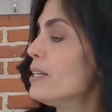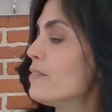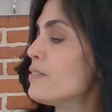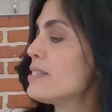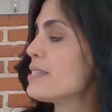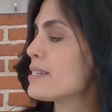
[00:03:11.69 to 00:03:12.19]

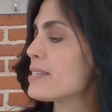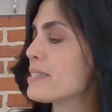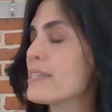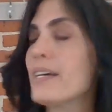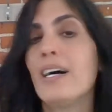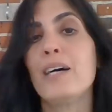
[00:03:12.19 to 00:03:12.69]
For
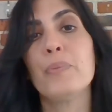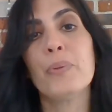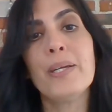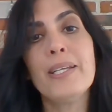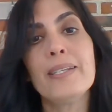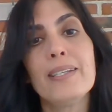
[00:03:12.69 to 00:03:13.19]
instance, I'll
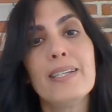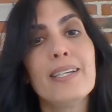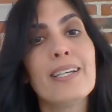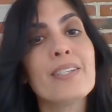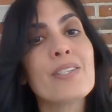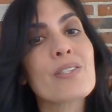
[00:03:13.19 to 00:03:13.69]
point,
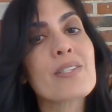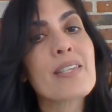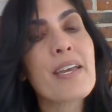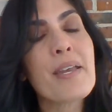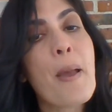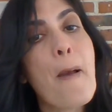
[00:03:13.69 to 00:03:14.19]
and you'll
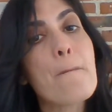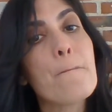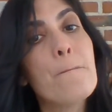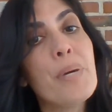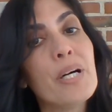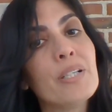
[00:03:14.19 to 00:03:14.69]
say
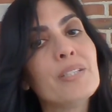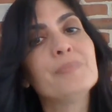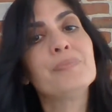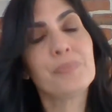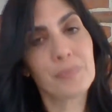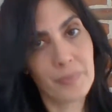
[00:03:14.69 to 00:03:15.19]
B.
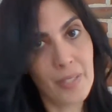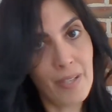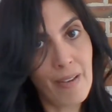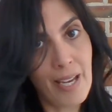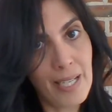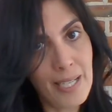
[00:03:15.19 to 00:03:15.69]
You
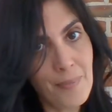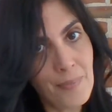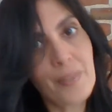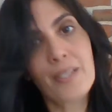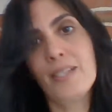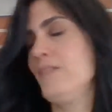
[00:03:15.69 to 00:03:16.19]
ready?
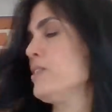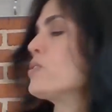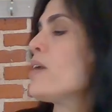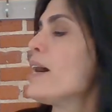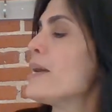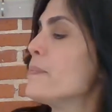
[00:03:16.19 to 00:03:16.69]
Give it a
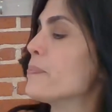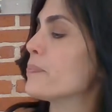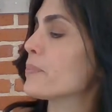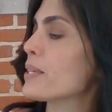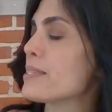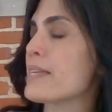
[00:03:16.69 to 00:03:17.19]
try.
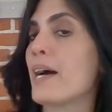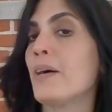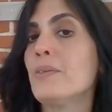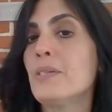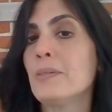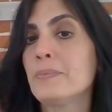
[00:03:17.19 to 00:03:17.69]

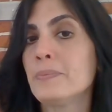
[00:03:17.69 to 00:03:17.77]
Sound.